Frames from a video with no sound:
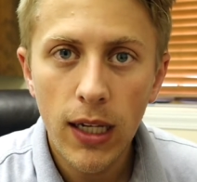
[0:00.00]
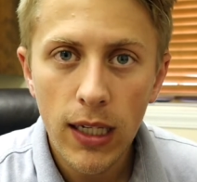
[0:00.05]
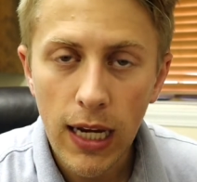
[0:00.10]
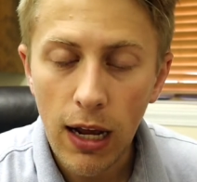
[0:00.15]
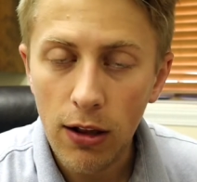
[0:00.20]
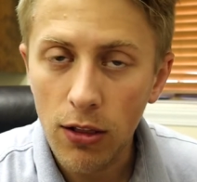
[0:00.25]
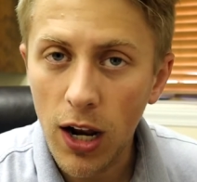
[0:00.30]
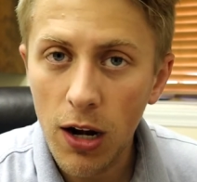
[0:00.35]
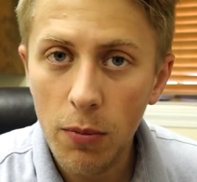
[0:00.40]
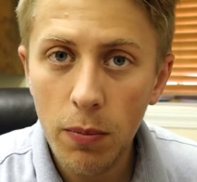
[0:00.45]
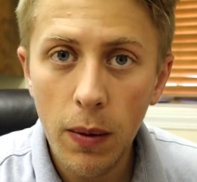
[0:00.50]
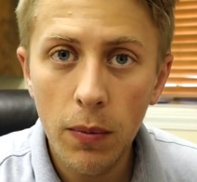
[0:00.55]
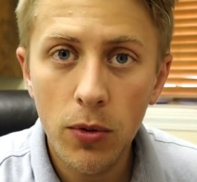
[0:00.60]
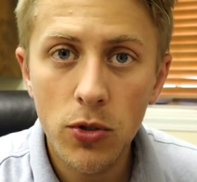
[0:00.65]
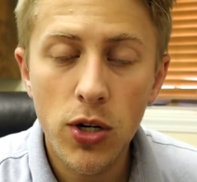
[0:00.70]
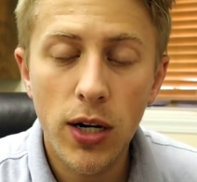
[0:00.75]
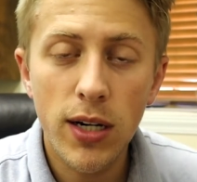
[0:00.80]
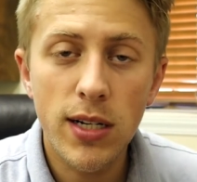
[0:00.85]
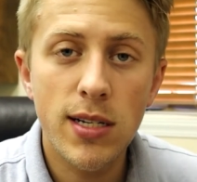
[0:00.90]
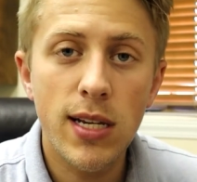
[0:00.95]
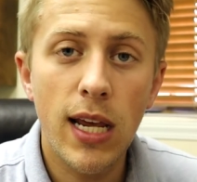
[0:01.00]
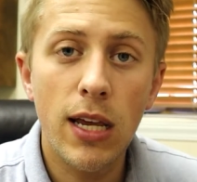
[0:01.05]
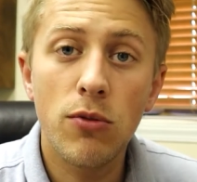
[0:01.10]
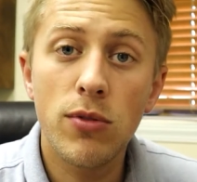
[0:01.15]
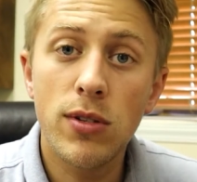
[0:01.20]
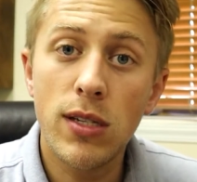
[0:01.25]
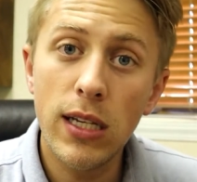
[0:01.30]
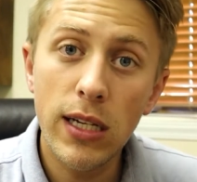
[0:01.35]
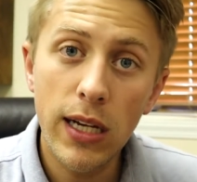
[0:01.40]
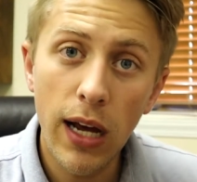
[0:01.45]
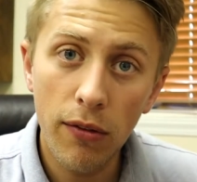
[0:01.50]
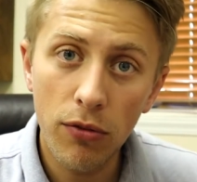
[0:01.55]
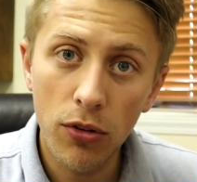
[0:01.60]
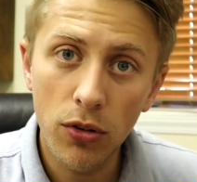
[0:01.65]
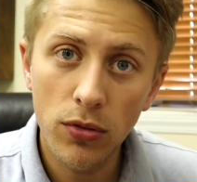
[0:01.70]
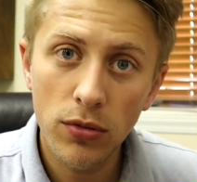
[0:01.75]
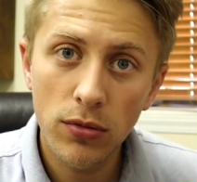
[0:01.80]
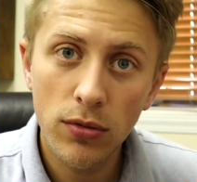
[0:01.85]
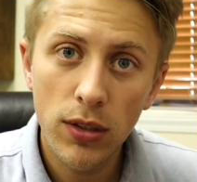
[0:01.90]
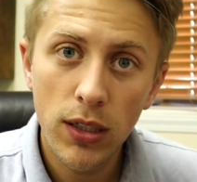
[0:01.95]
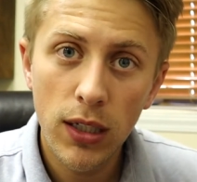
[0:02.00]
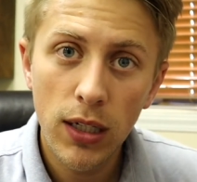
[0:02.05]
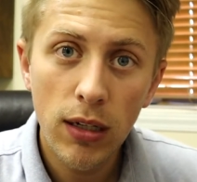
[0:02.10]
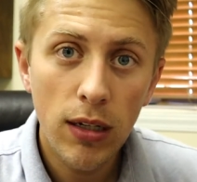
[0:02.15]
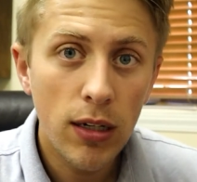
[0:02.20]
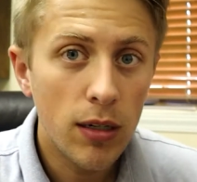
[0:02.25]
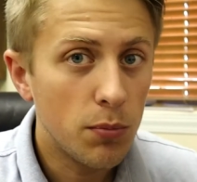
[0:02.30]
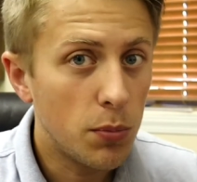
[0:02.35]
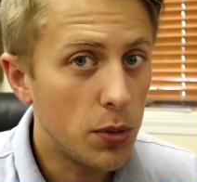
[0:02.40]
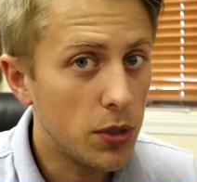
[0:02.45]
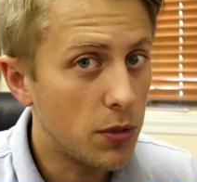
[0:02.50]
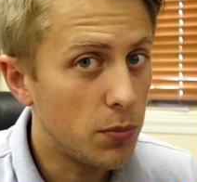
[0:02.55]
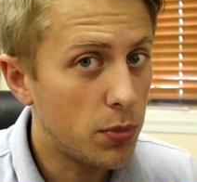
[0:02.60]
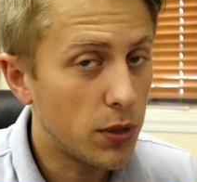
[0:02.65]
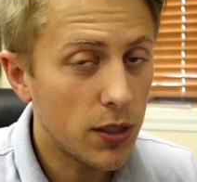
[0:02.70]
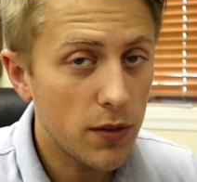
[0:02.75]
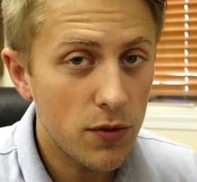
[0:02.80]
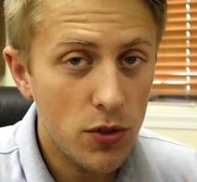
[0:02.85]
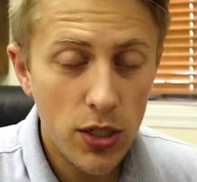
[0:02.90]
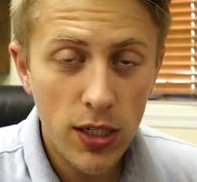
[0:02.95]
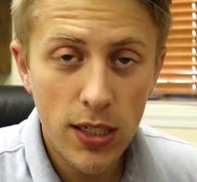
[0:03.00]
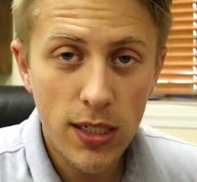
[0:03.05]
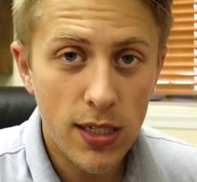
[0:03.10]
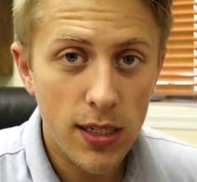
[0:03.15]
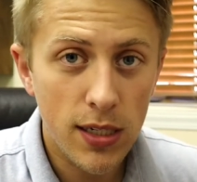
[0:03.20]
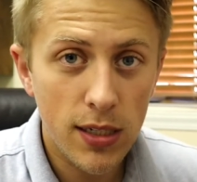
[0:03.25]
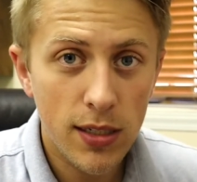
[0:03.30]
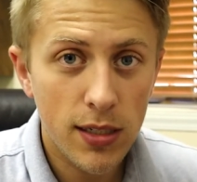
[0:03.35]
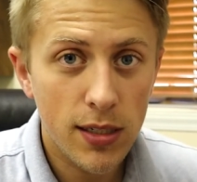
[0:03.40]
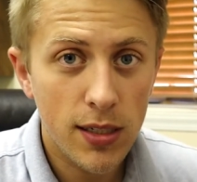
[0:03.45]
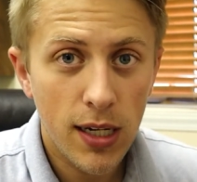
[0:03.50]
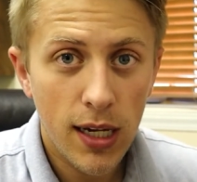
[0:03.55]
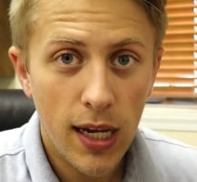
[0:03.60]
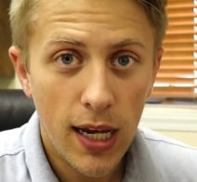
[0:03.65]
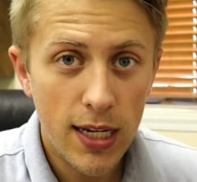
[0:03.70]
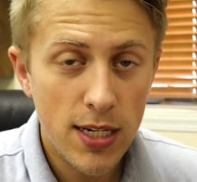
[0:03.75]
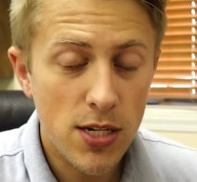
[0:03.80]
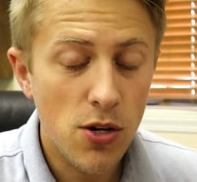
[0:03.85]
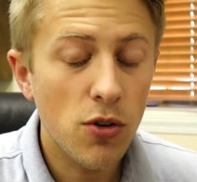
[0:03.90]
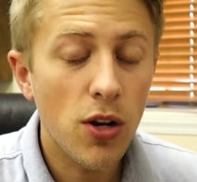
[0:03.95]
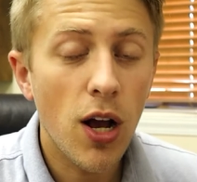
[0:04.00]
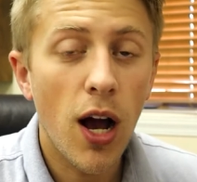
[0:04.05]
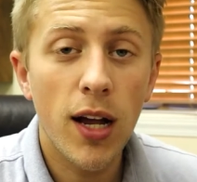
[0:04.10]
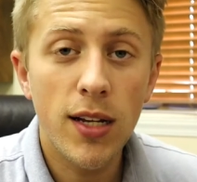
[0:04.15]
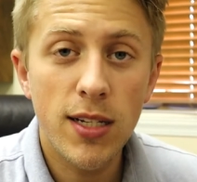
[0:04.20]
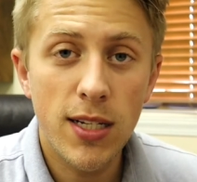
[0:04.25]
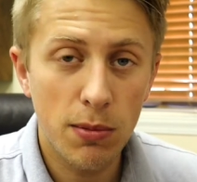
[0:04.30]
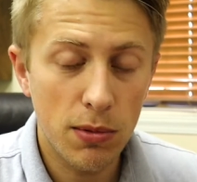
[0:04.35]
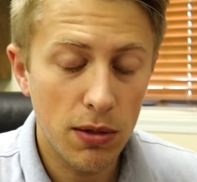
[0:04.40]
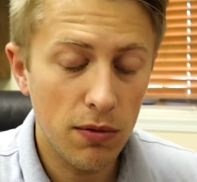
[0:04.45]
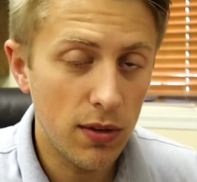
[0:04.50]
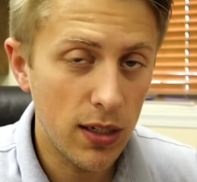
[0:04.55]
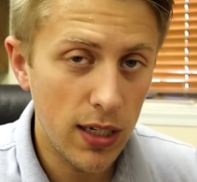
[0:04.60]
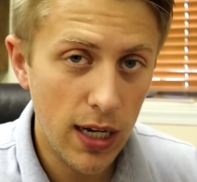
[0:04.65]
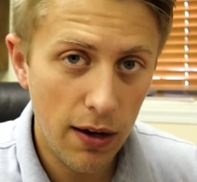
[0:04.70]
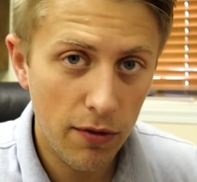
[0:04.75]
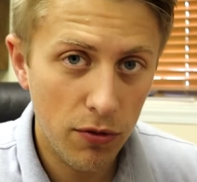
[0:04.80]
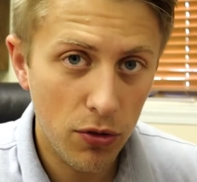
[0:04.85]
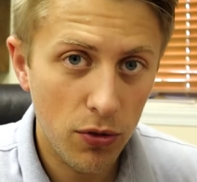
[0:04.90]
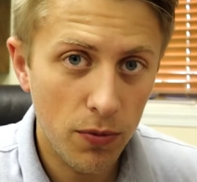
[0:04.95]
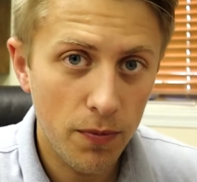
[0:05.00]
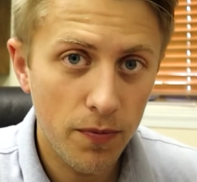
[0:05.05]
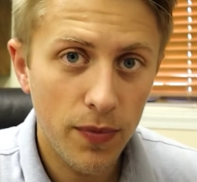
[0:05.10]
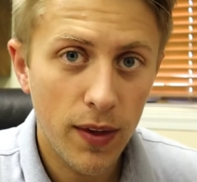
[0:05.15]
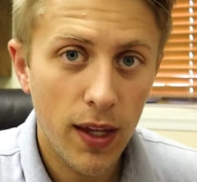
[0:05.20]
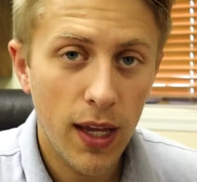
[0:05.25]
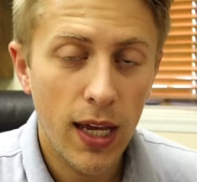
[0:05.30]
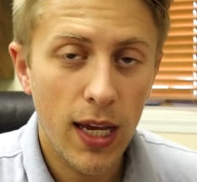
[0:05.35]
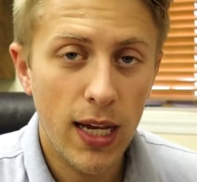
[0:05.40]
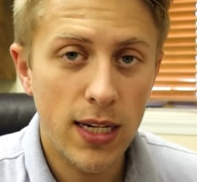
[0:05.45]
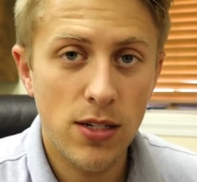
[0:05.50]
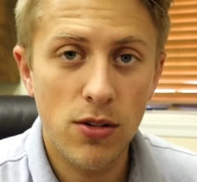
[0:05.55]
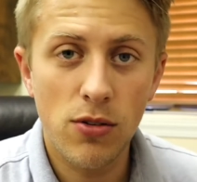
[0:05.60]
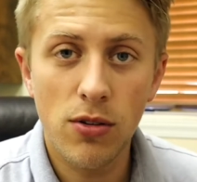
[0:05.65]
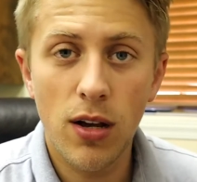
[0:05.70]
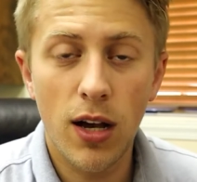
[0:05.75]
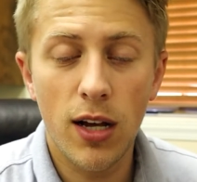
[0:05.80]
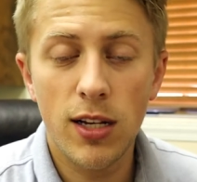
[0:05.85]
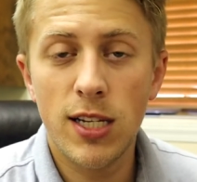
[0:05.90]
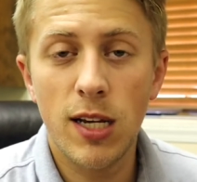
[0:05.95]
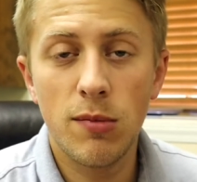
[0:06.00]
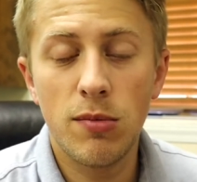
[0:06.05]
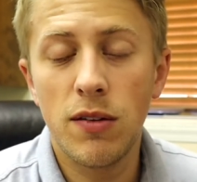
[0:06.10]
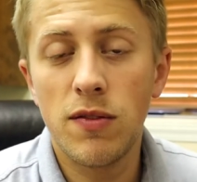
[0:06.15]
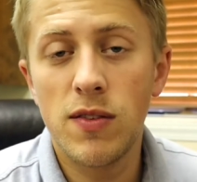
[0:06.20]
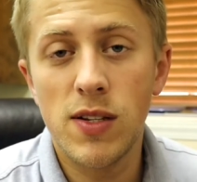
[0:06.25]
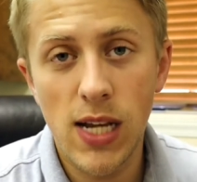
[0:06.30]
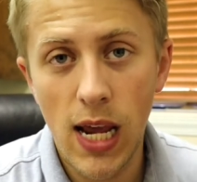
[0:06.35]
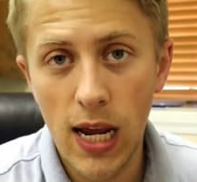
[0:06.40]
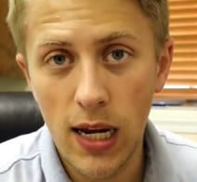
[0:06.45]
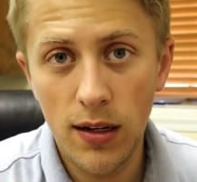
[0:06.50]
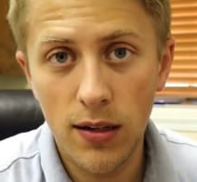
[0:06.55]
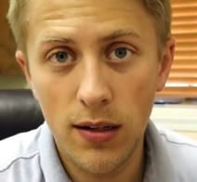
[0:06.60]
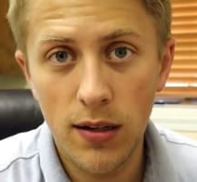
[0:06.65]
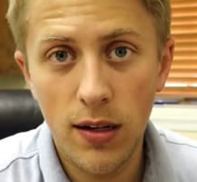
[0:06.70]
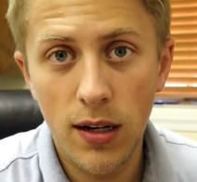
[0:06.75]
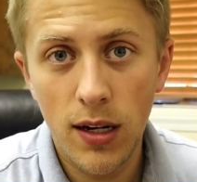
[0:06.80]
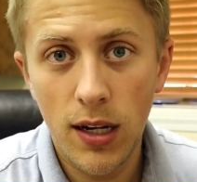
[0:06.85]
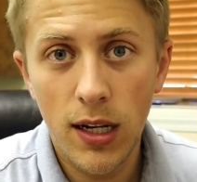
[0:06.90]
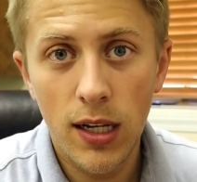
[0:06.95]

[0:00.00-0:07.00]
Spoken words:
Now, a lot of people try to say it was the devil, but the book of Genesis has no concept of the devil, has no concept of Satan.